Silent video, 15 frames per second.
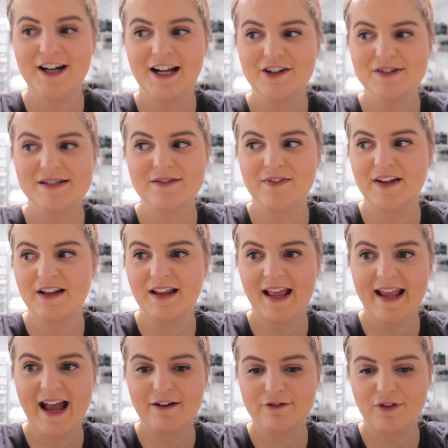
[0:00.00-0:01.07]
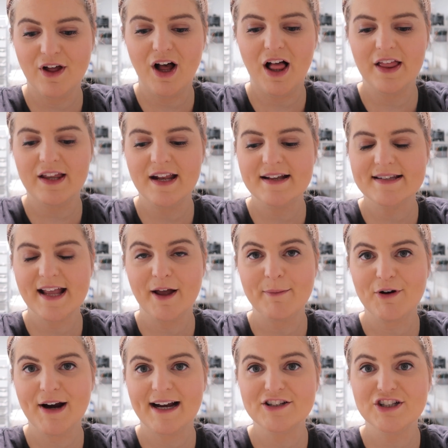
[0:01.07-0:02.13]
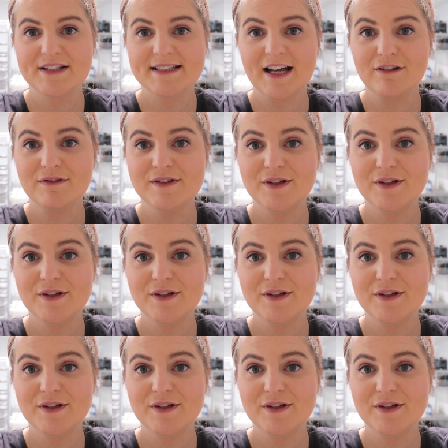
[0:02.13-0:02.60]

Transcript: I just feel like after the holidays I come crashing down.